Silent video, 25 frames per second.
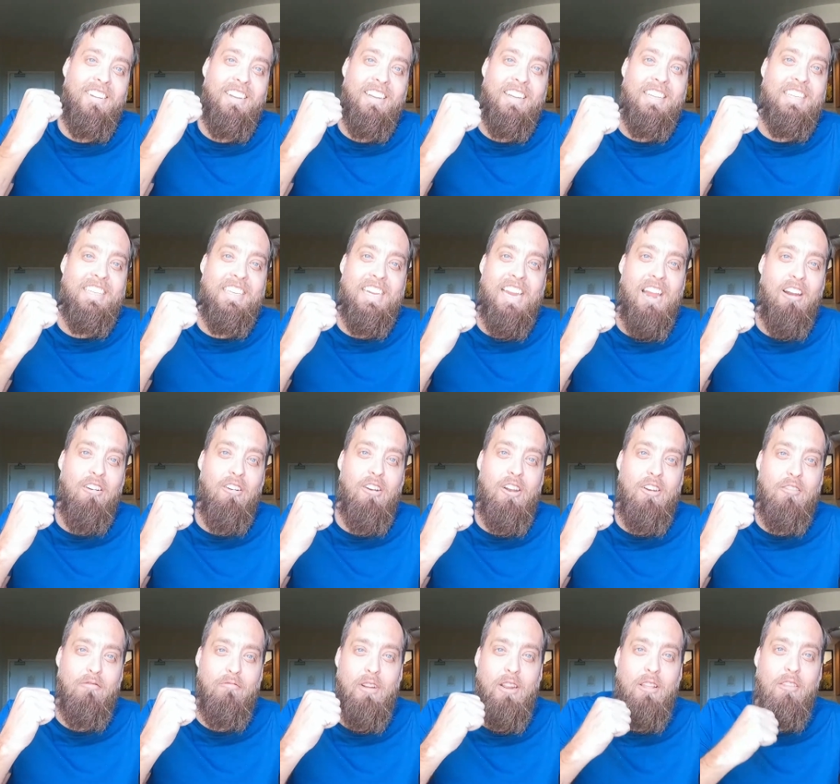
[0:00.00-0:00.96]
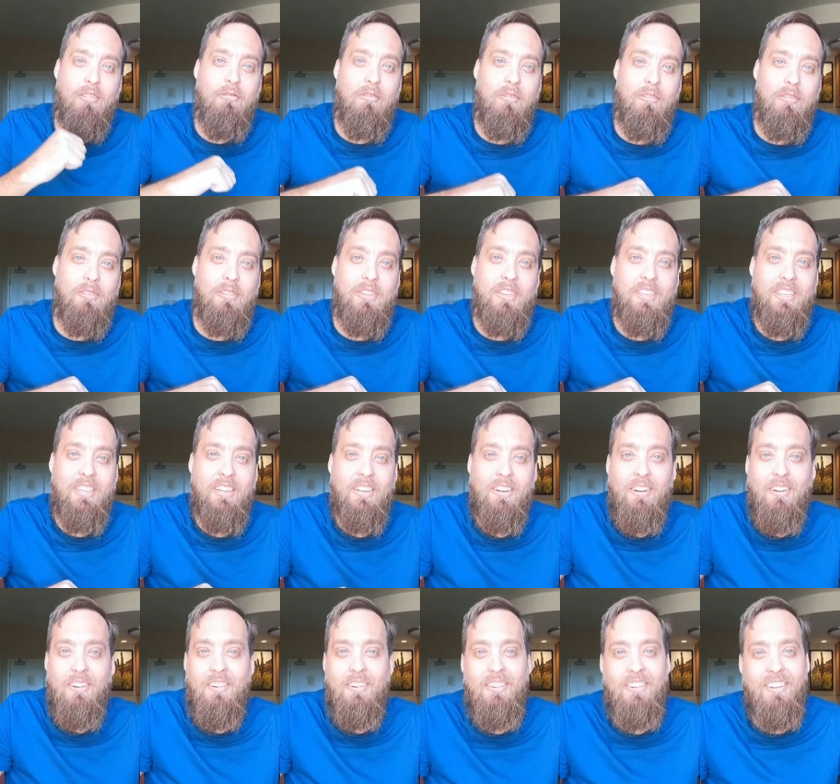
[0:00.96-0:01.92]
is carrying me through
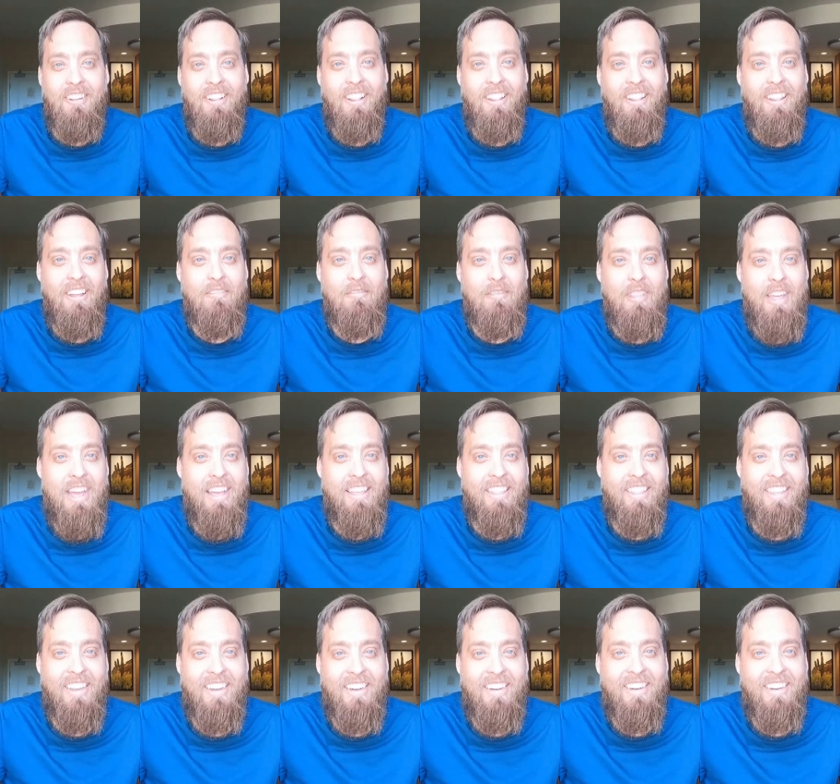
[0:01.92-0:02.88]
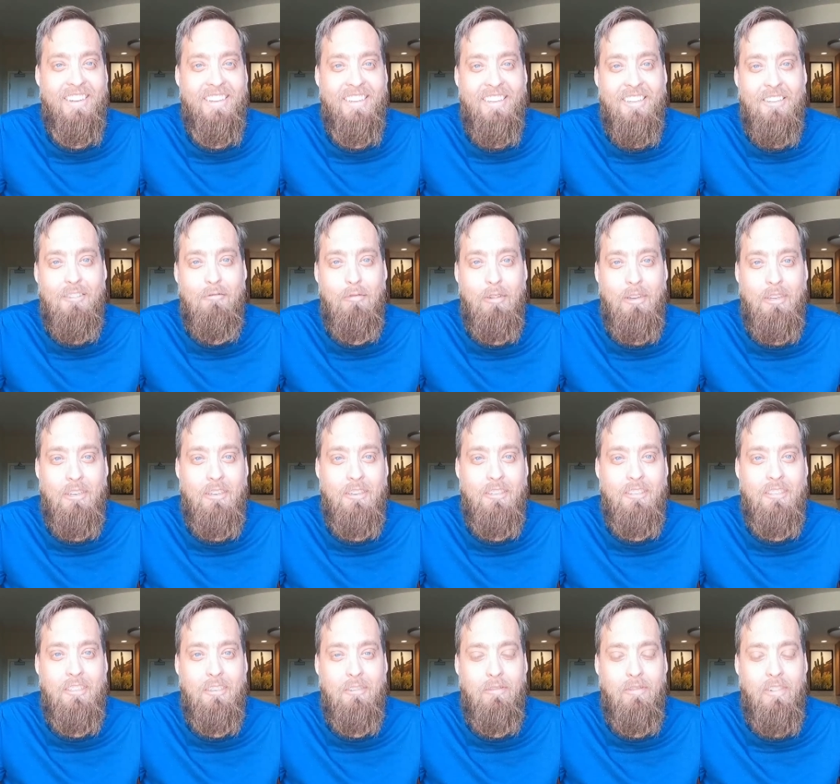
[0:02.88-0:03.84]
still. I love that thing. It's been
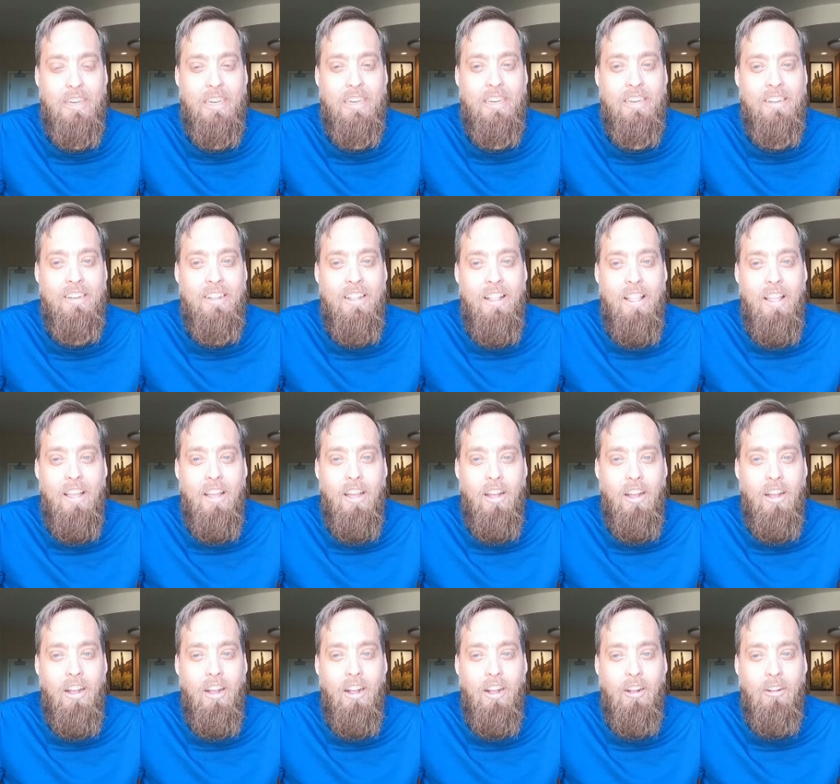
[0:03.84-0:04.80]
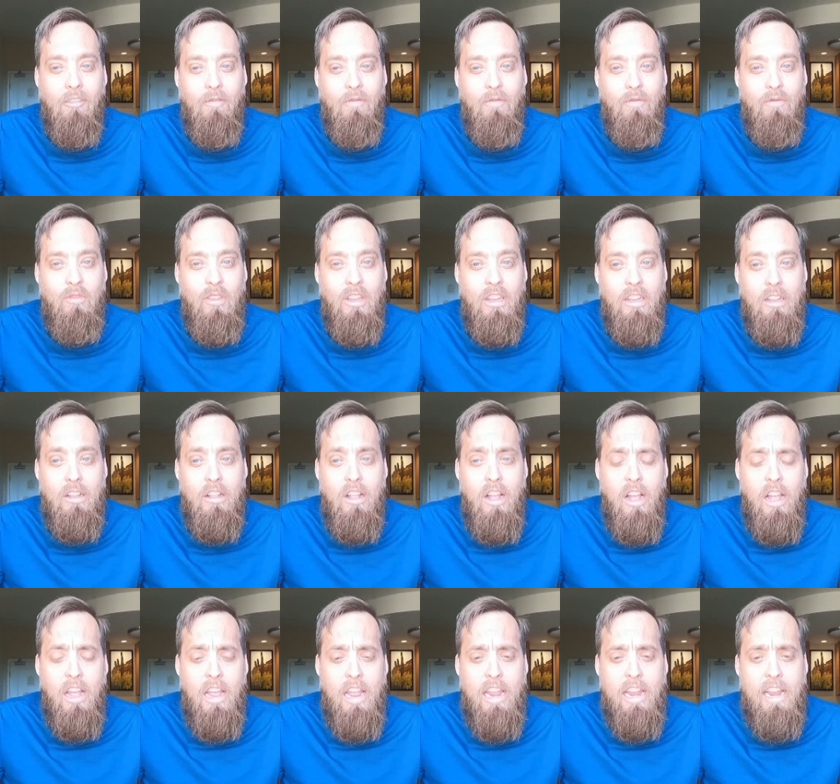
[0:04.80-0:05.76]
good to me. Um,
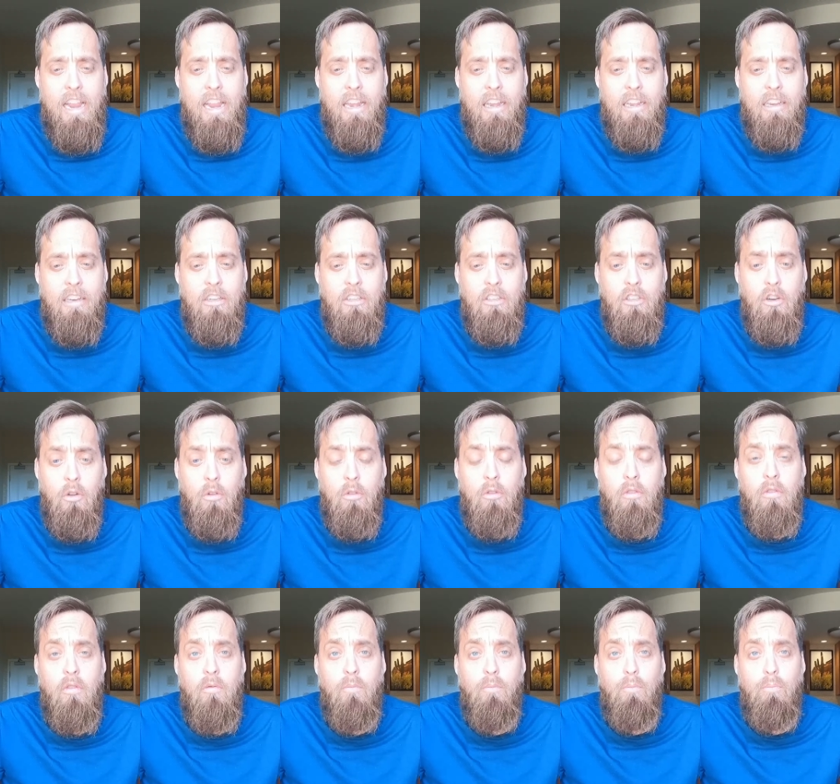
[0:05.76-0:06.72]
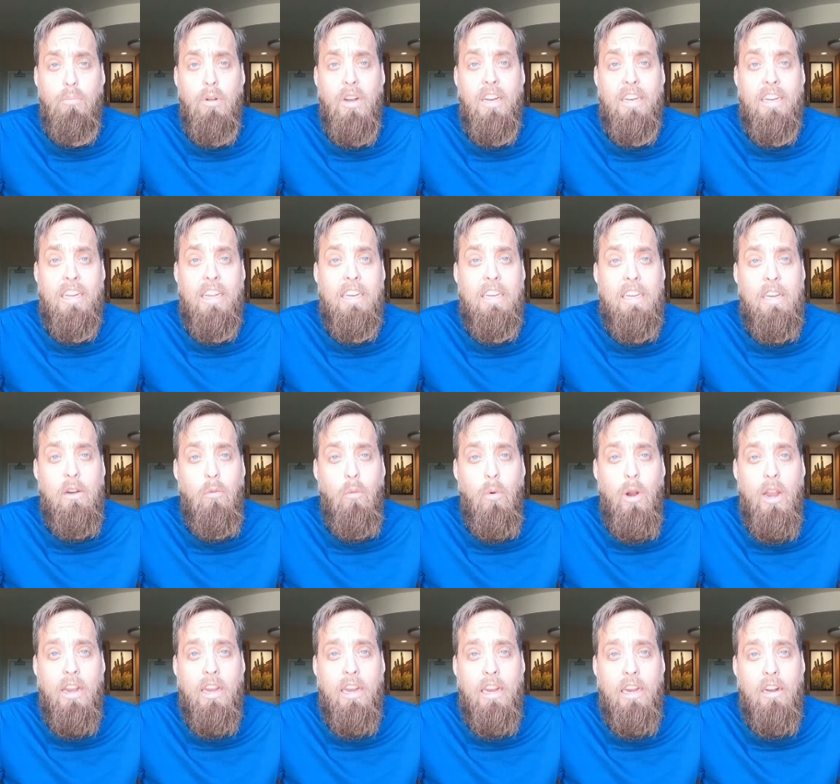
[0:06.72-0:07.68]
and so, but a kidney
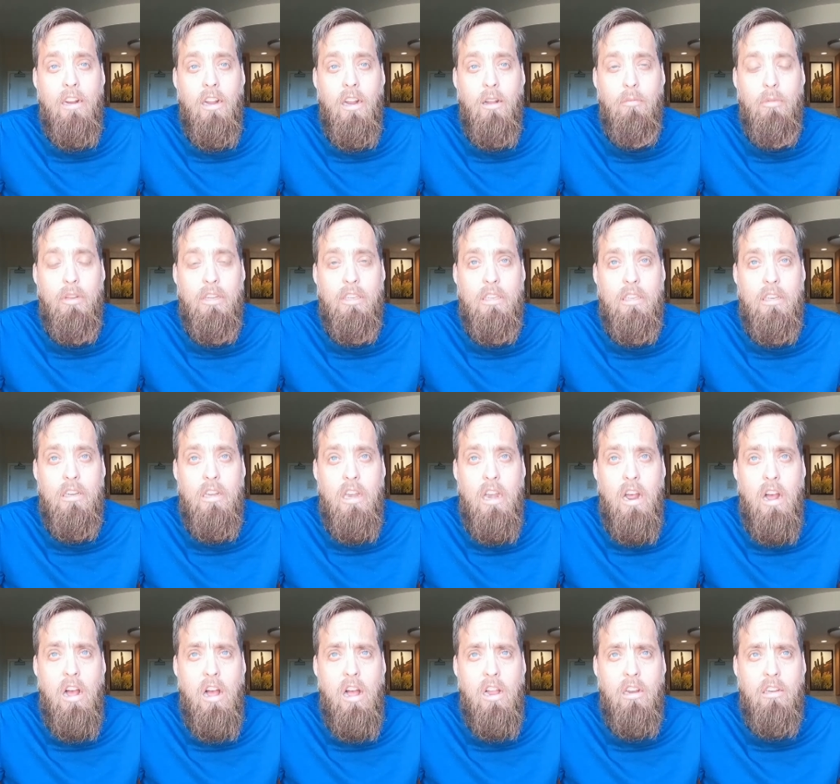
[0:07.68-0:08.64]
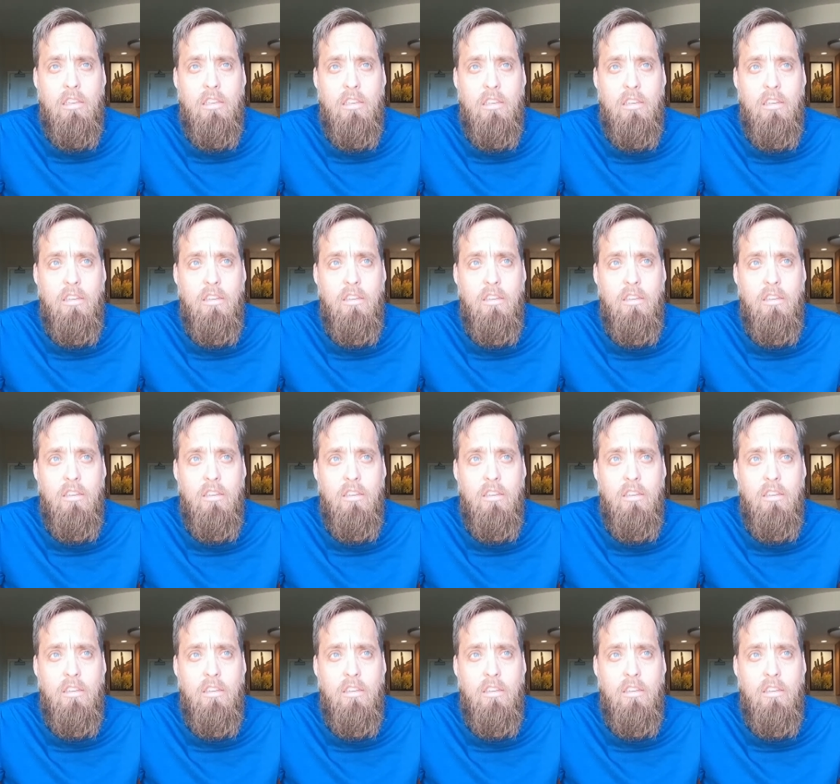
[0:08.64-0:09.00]
waking up is not,